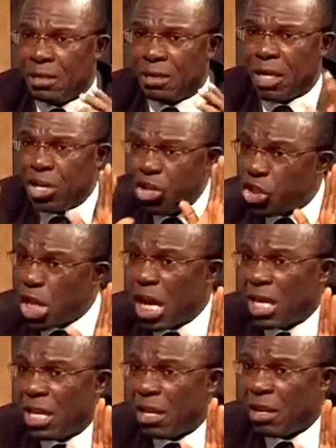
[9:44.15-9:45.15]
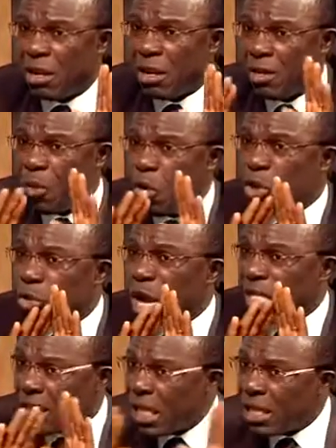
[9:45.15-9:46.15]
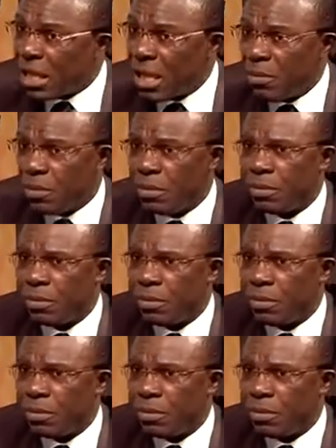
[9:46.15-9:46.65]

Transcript: initially was to assist him.